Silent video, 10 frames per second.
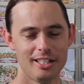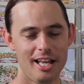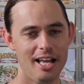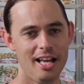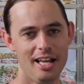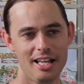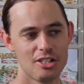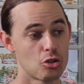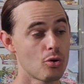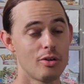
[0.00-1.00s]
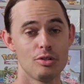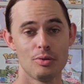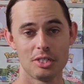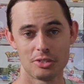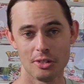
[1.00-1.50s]
$200
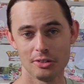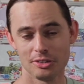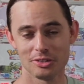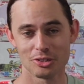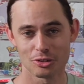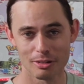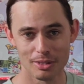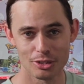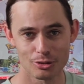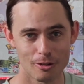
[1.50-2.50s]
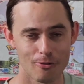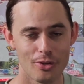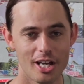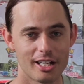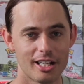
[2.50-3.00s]
US is extremely strong for
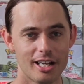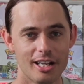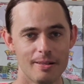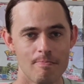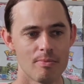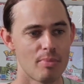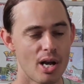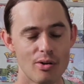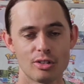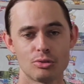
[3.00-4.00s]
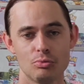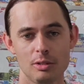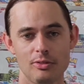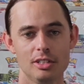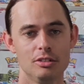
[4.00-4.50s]
that card. Paradox
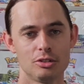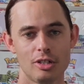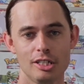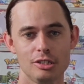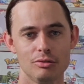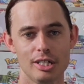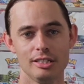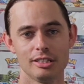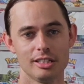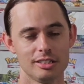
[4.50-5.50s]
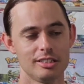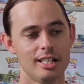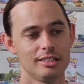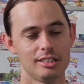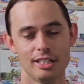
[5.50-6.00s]
Rift illustration rares are going to
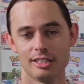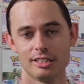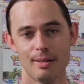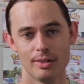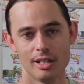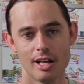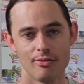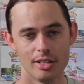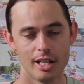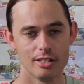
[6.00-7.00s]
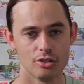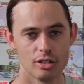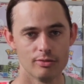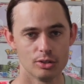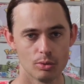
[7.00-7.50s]
start seeing some of the love that they
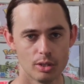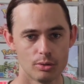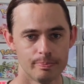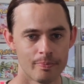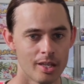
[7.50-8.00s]
deserve as well.